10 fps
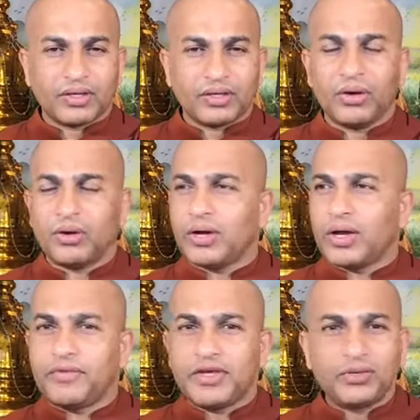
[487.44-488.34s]
You know,
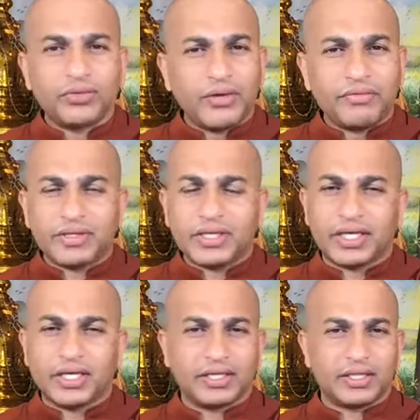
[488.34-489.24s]
we do
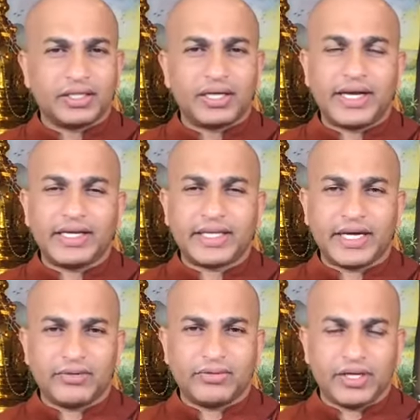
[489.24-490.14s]
everything like
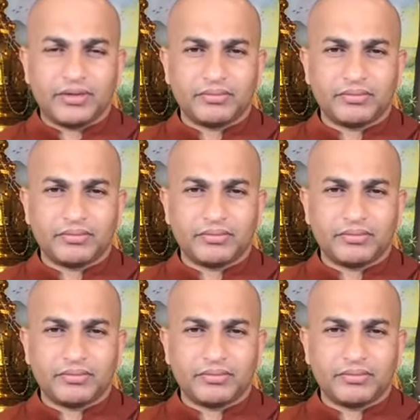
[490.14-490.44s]
that way.